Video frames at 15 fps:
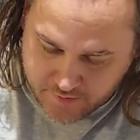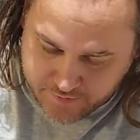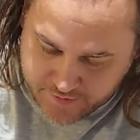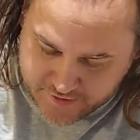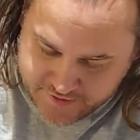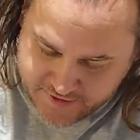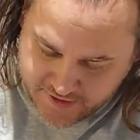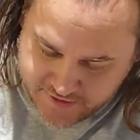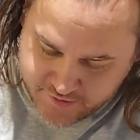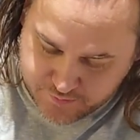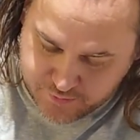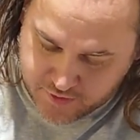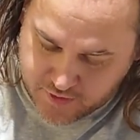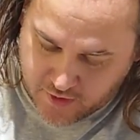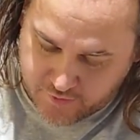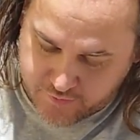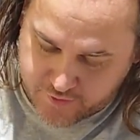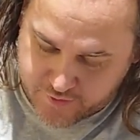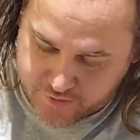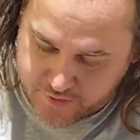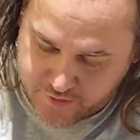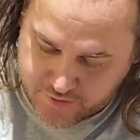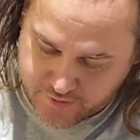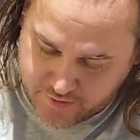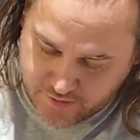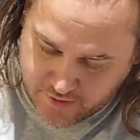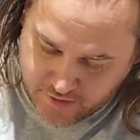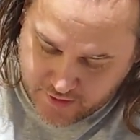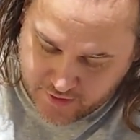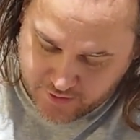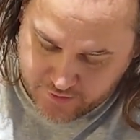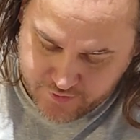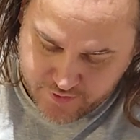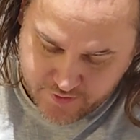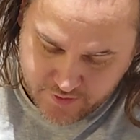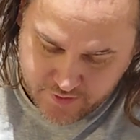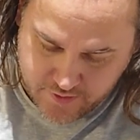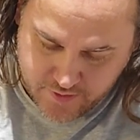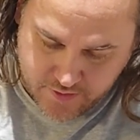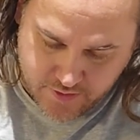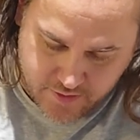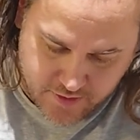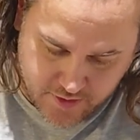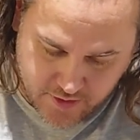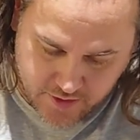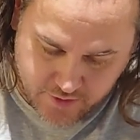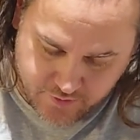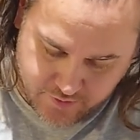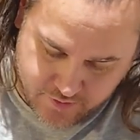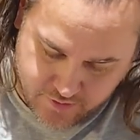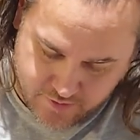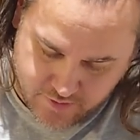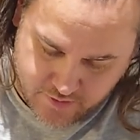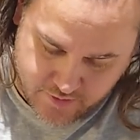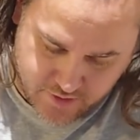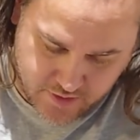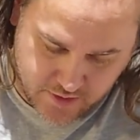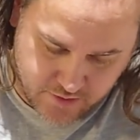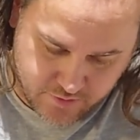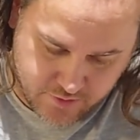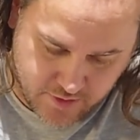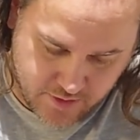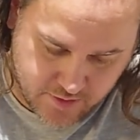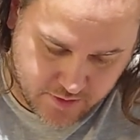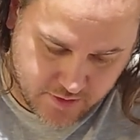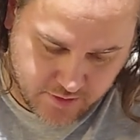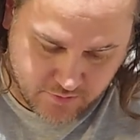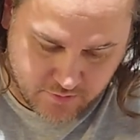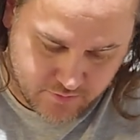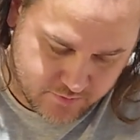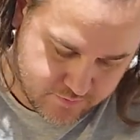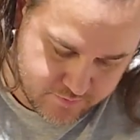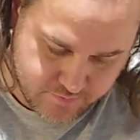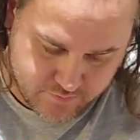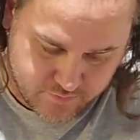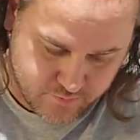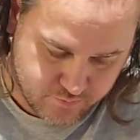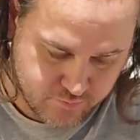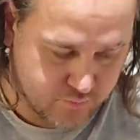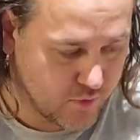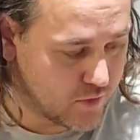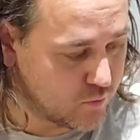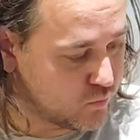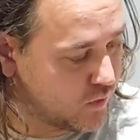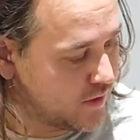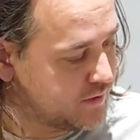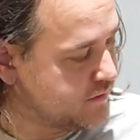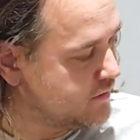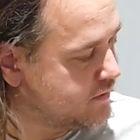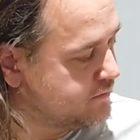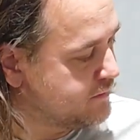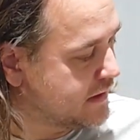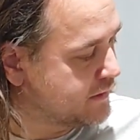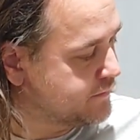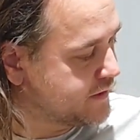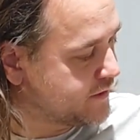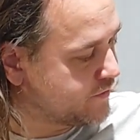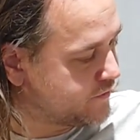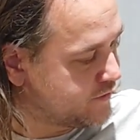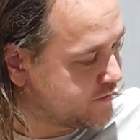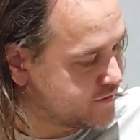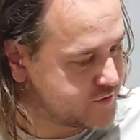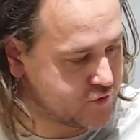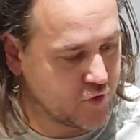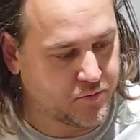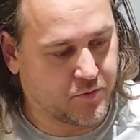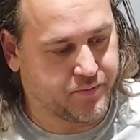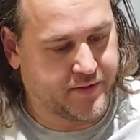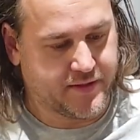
this has to be covered here, here, here, and here with 1 millimeter thermal